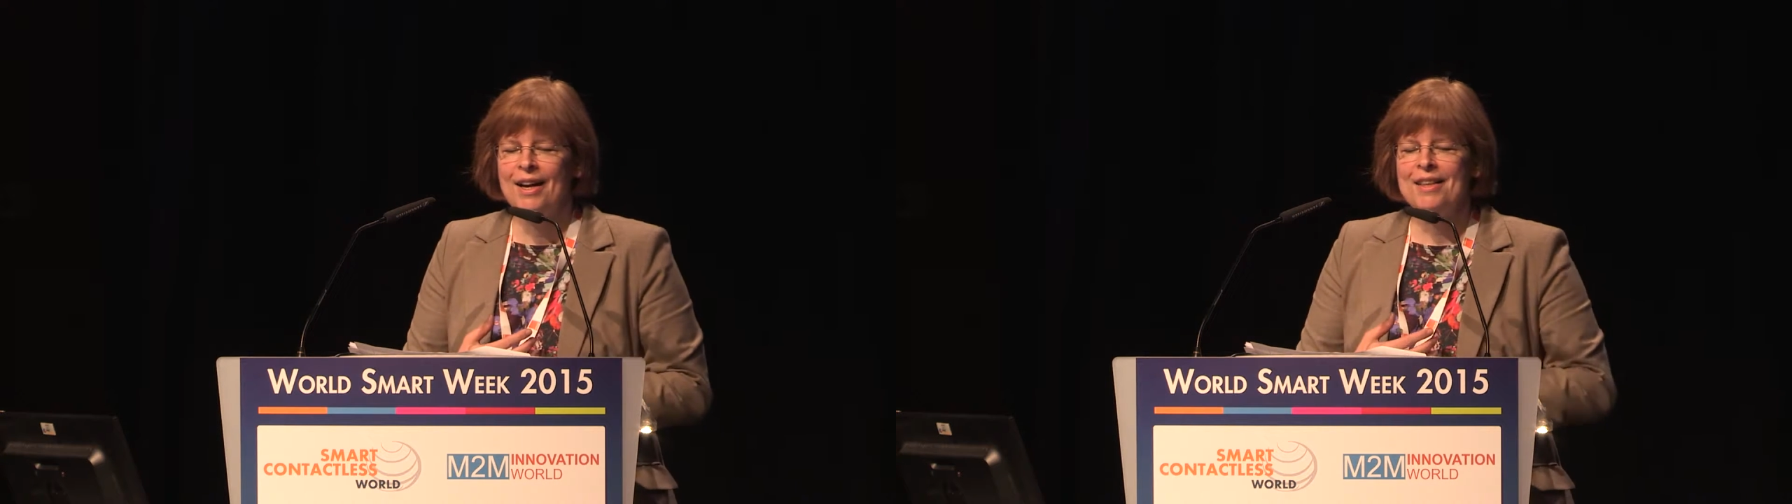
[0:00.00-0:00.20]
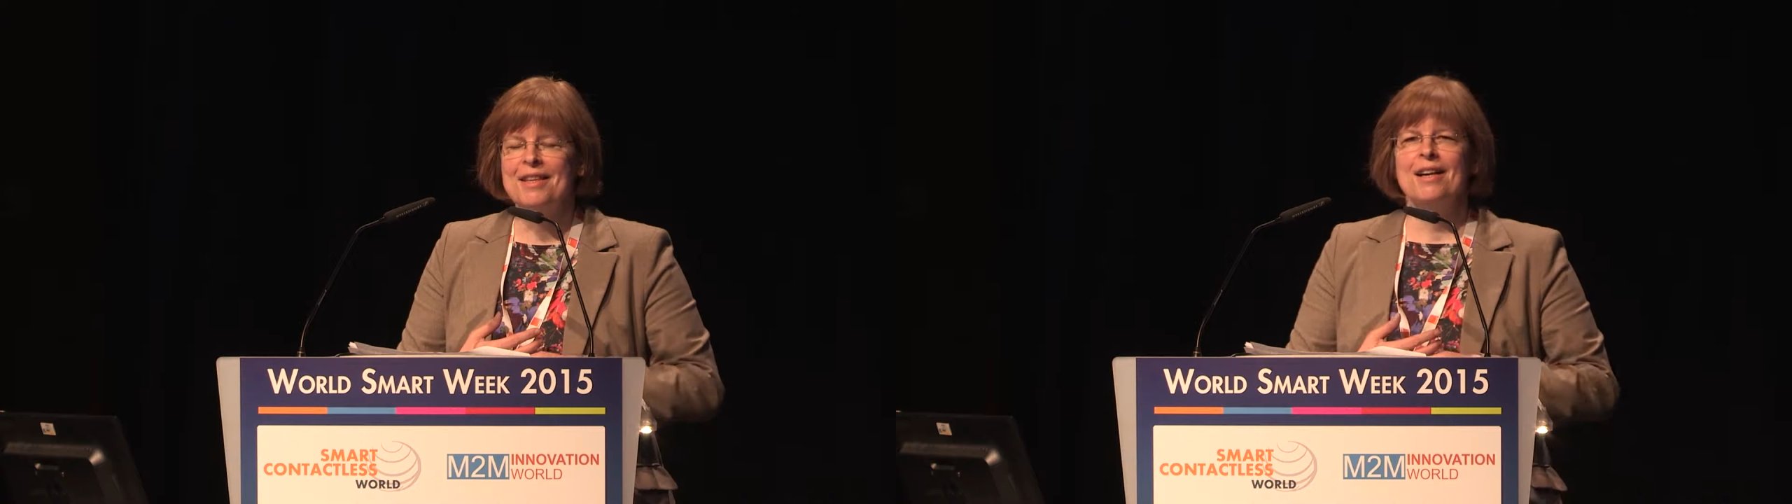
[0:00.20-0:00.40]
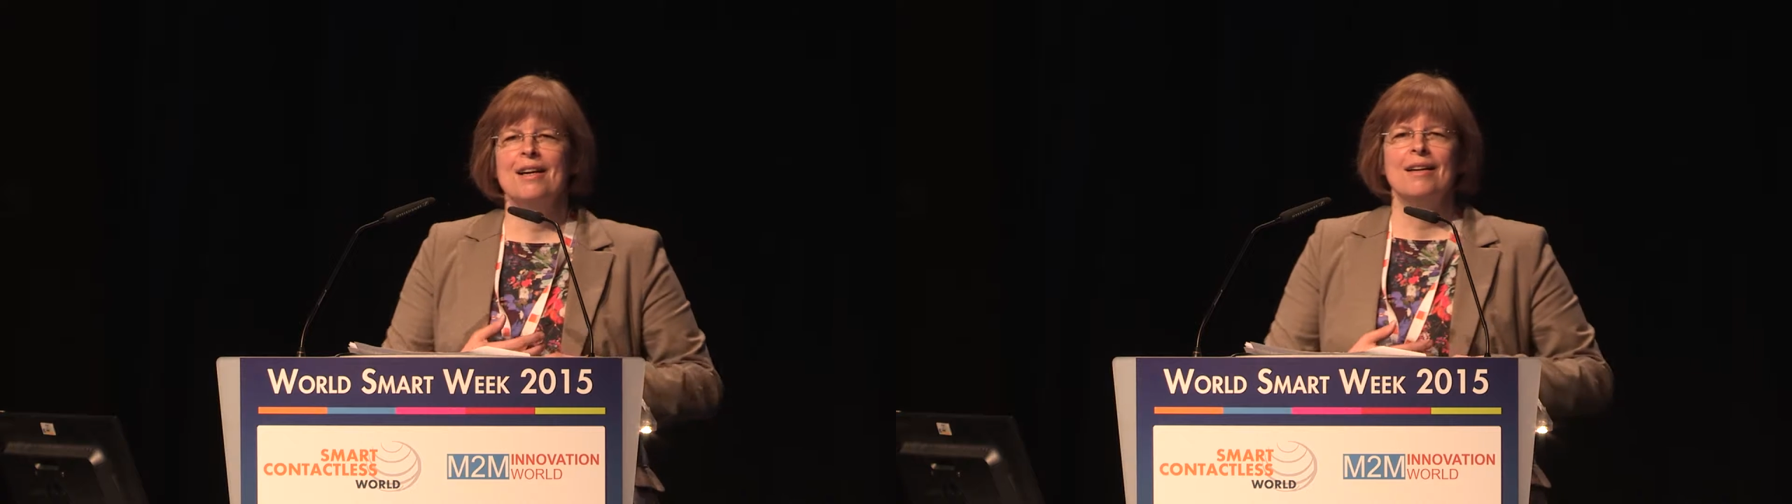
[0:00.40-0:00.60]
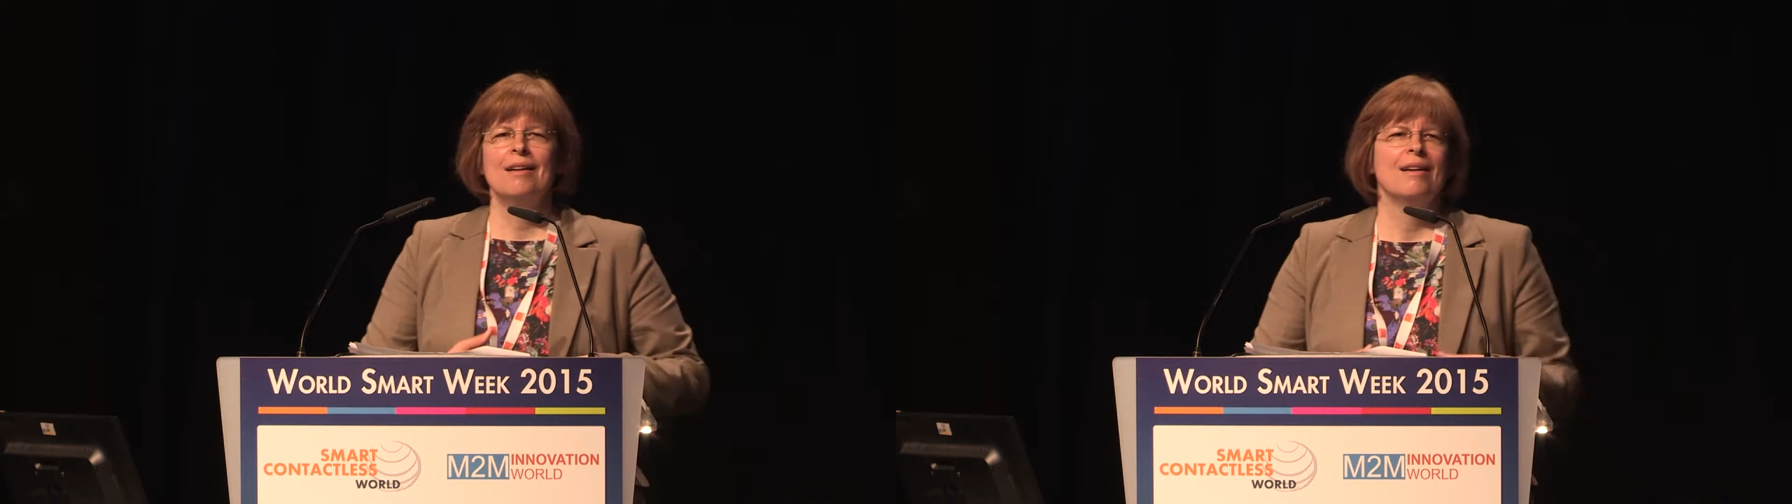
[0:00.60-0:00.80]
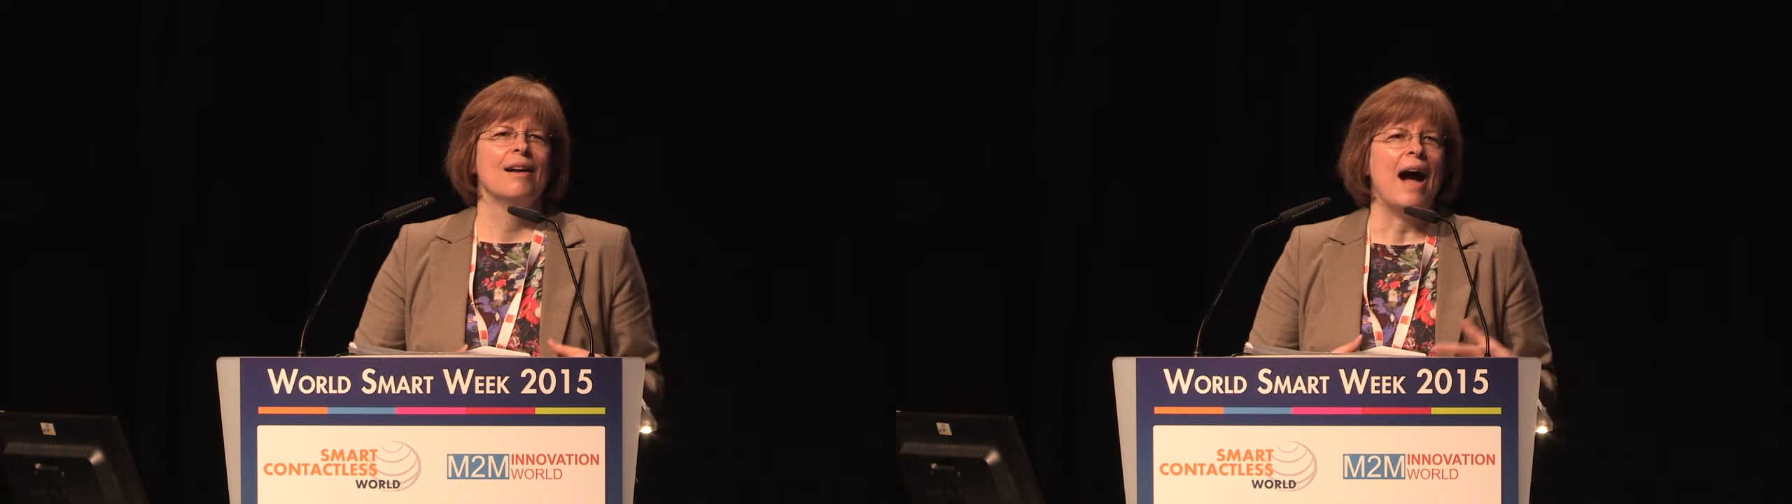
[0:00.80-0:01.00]
The
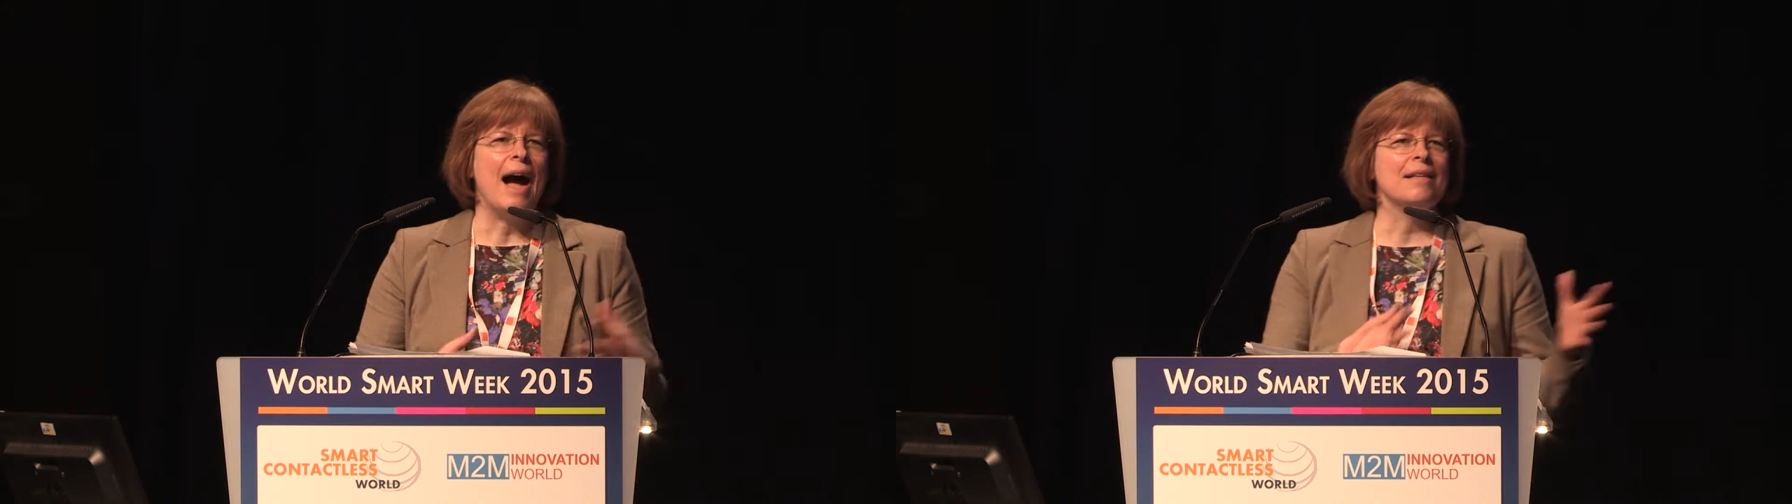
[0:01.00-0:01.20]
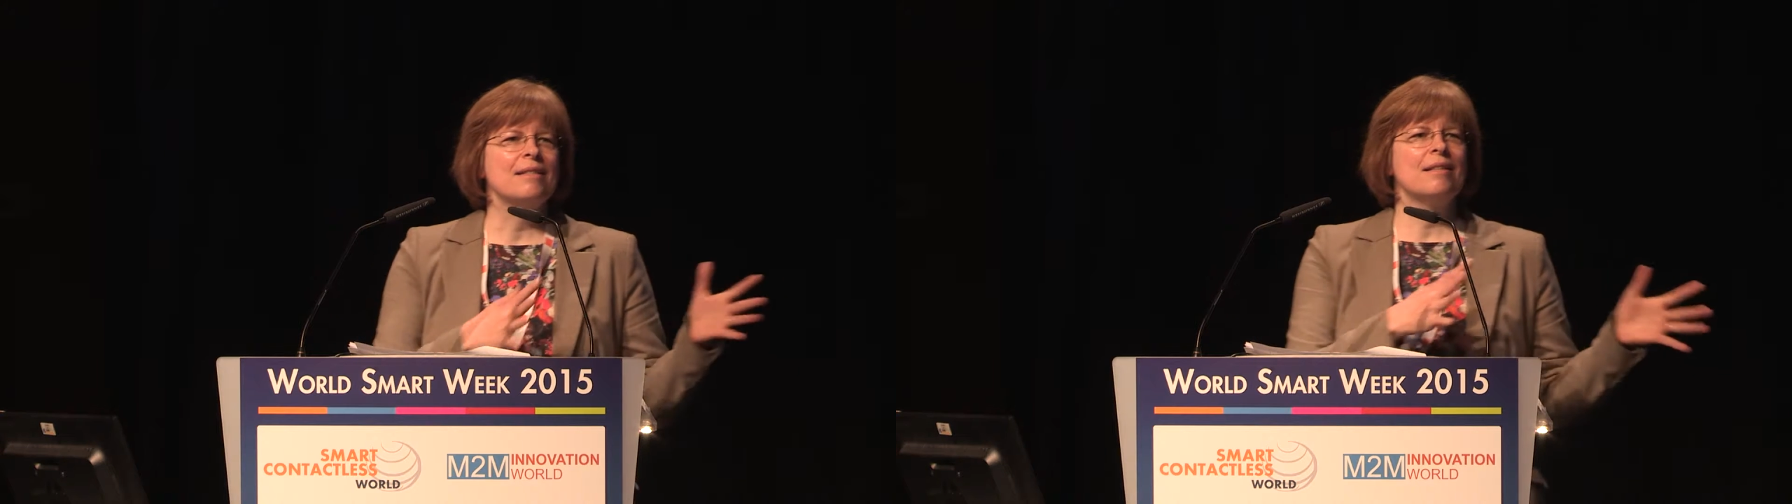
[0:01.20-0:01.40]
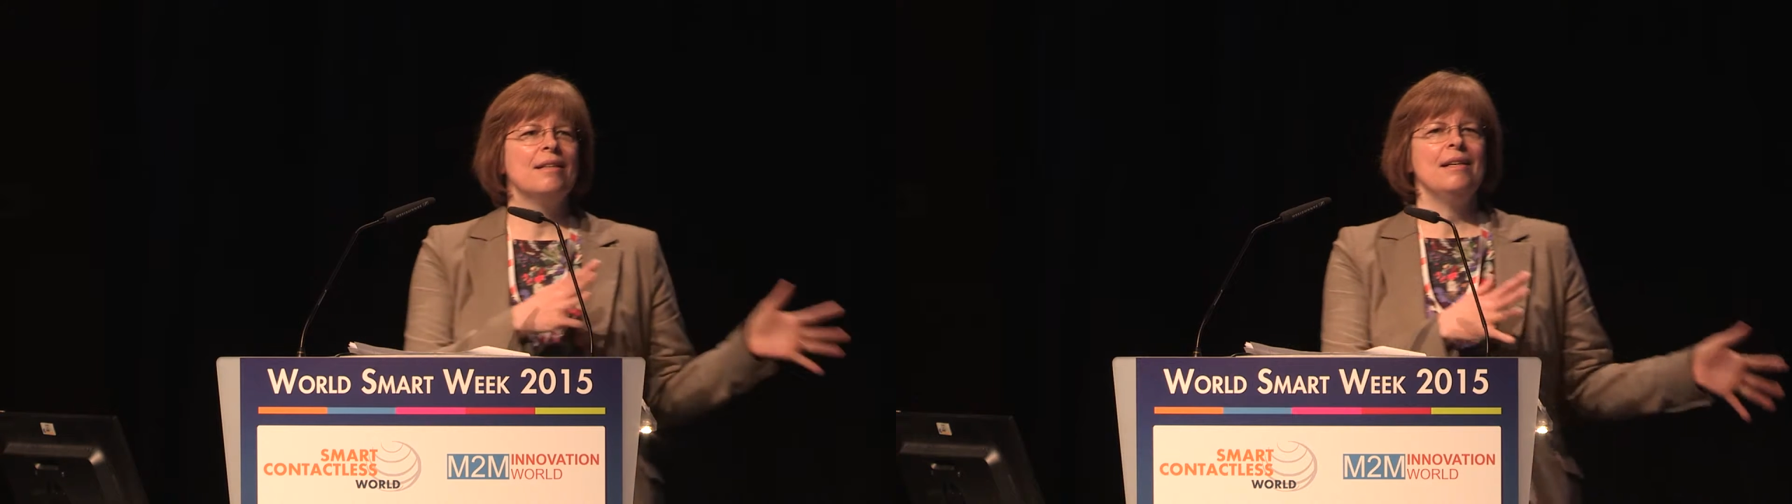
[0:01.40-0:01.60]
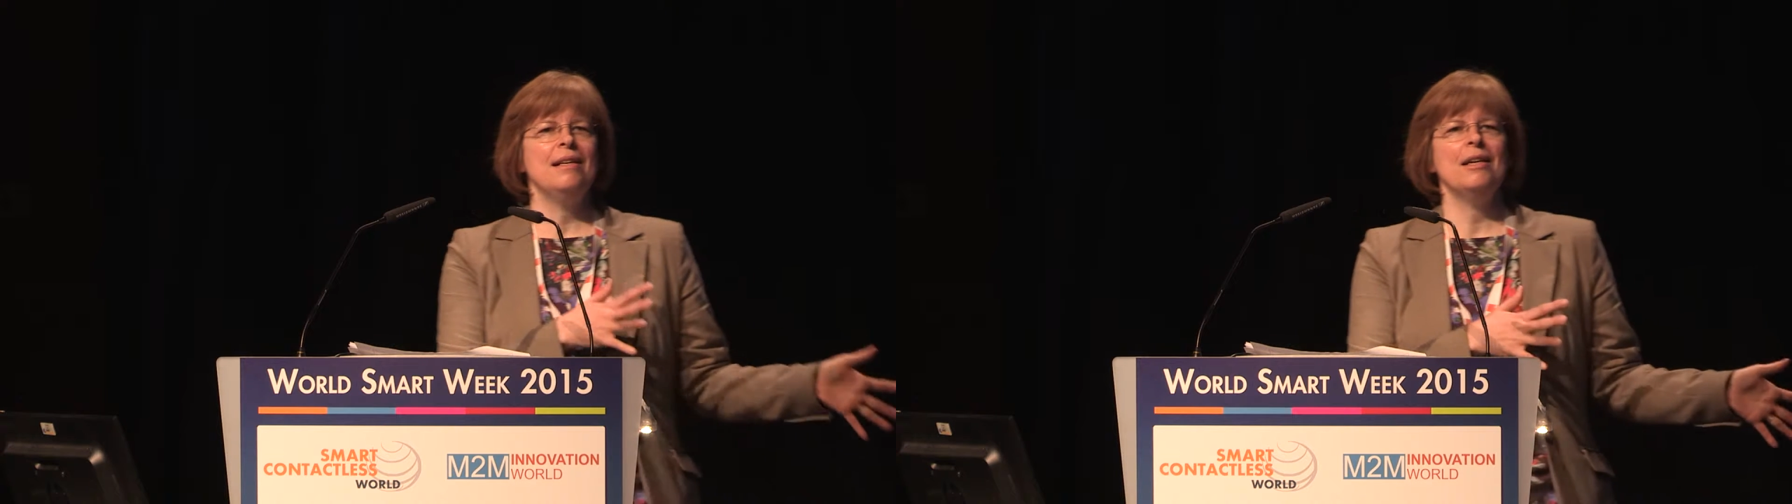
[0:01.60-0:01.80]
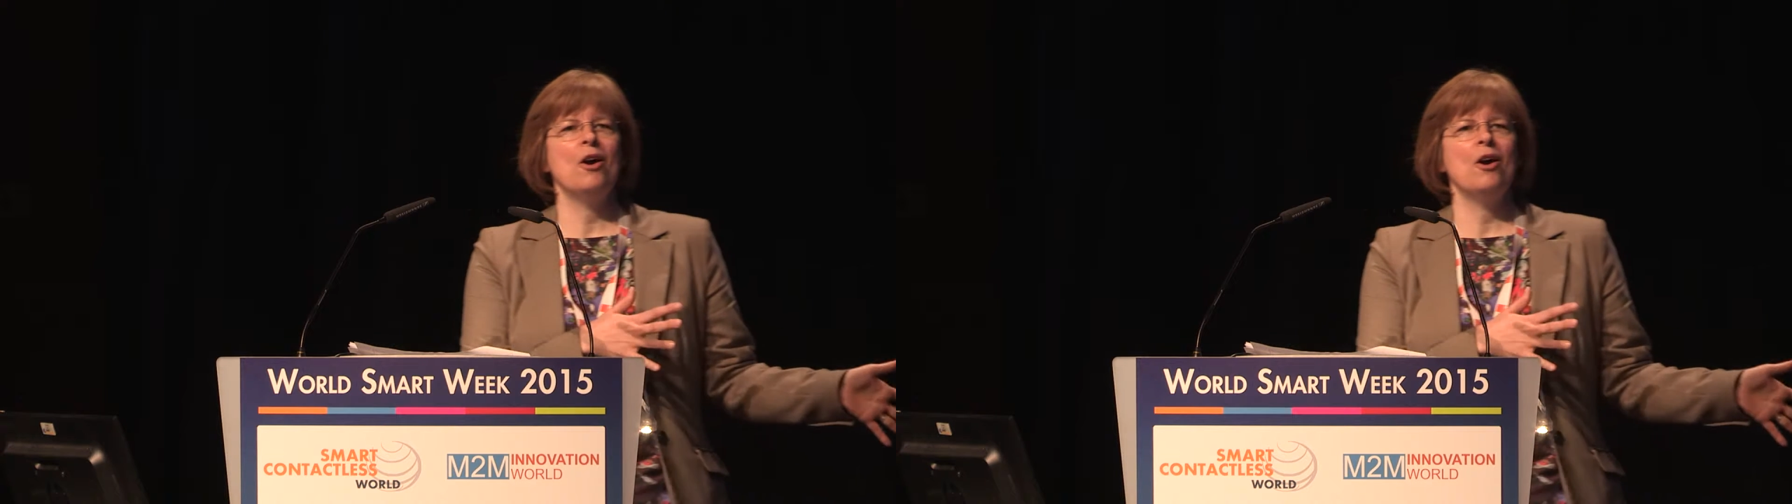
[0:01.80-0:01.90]
IT